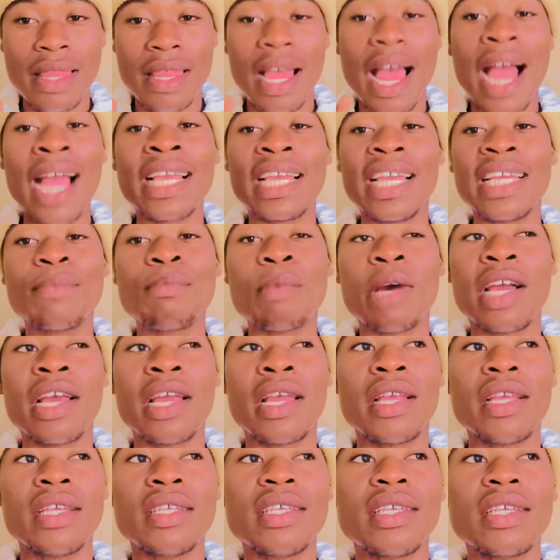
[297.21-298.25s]
I get
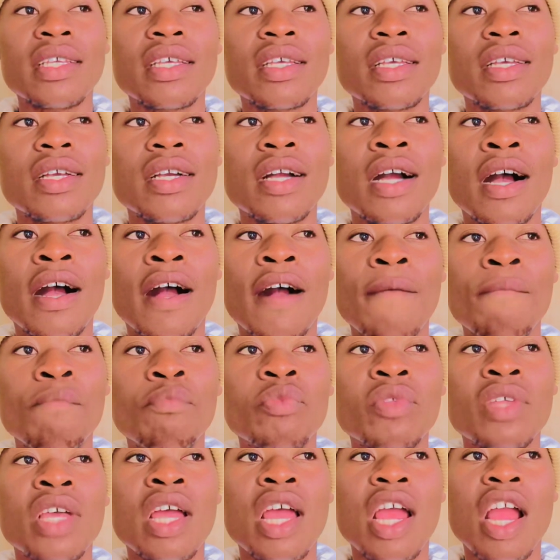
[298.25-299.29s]
my
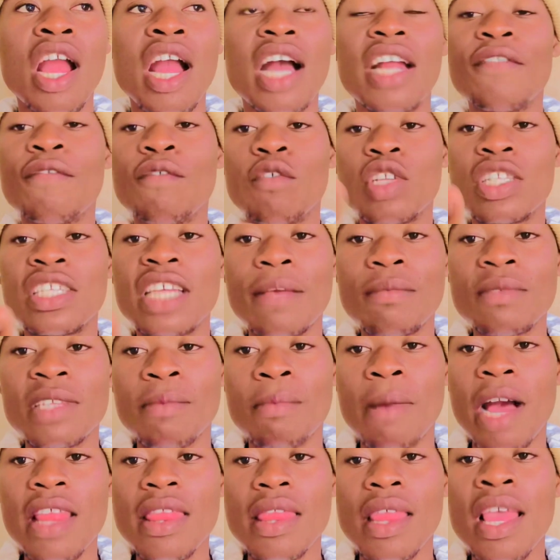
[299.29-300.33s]
haircut 4 times a
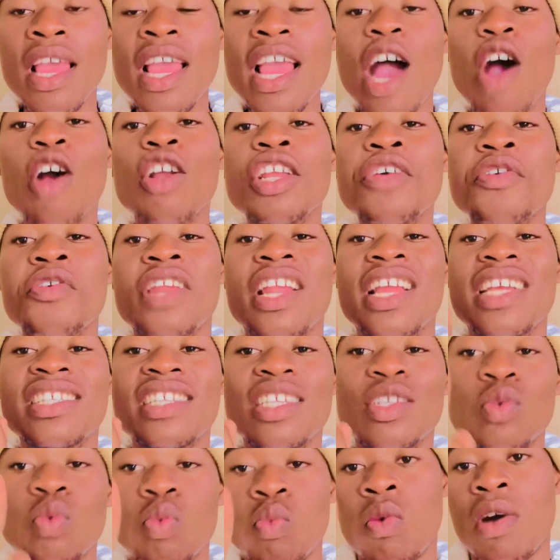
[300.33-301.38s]
month, only relax
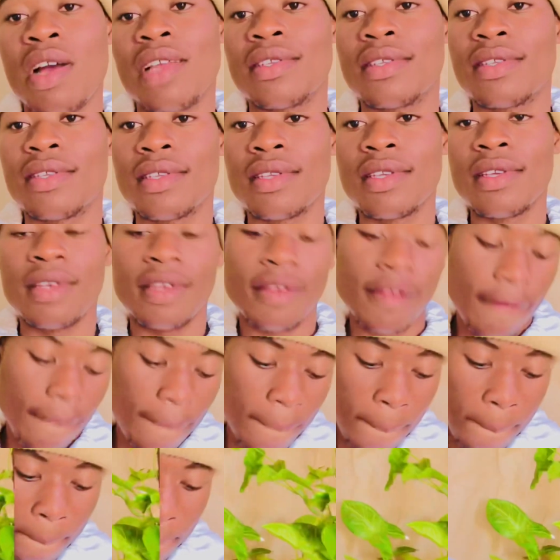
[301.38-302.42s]
it once.
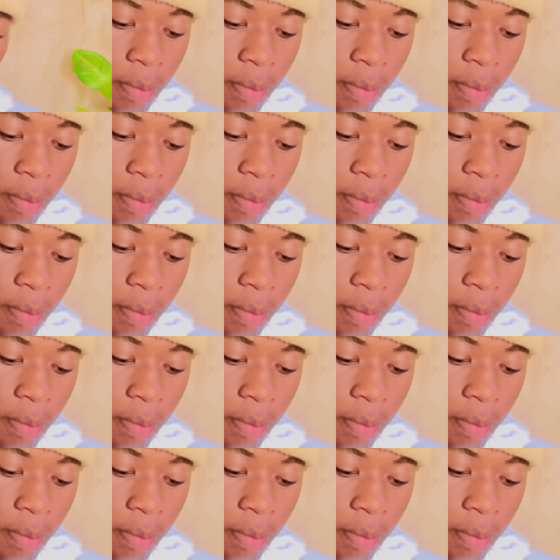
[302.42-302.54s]
Can you